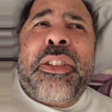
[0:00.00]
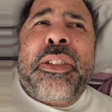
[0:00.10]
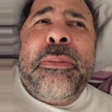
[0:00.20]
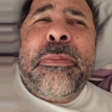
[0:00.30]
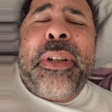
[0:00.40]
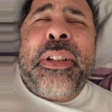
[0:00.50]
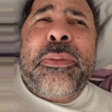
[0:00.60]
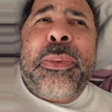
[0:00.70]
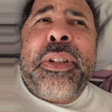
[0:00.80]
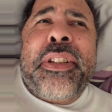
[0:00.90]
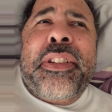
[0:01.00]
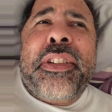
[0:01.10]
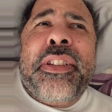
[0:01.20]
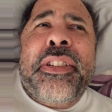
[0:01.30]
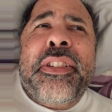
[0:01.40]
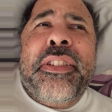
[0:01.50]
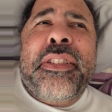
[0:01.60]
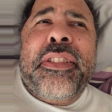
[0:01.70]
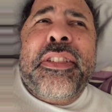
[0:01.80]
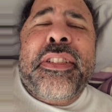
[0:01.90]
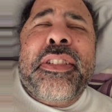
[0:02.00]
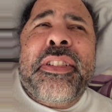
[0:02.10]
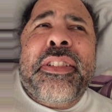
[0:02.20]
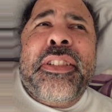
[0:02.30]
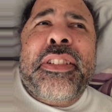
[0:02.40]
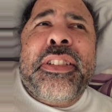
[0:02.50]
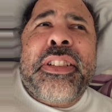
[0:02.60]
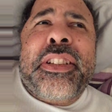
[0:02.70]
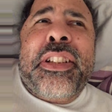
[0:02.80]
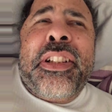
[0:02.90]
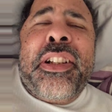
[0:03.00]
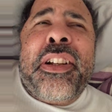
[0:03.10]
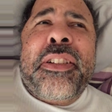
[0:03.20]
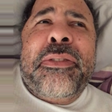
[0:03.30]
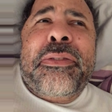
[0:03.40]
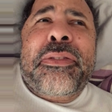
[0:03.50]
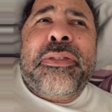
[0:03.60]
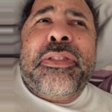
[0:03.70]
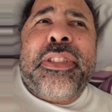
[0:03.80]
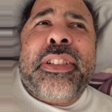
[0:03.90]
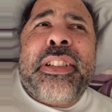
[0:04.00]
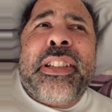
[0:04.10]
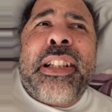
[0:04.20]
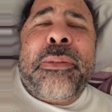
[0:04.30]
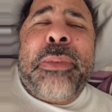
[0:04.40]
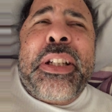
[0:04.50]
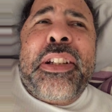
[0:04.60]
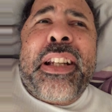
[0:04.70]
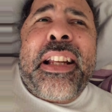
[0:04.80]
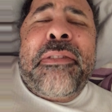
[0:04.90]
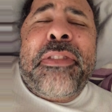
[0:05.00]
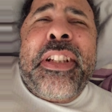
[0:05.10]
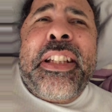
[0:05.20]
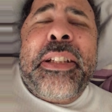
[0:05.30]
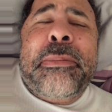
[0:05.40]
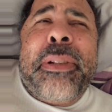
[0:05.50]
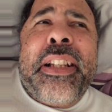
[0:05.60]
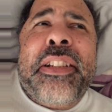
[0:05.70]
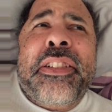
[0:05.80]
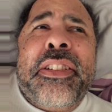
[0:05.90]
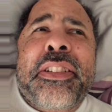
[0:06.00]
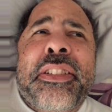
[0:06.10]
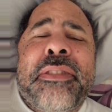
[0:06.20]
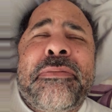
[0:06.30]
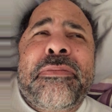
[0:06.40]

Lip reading: compared with the life that we could have in these places.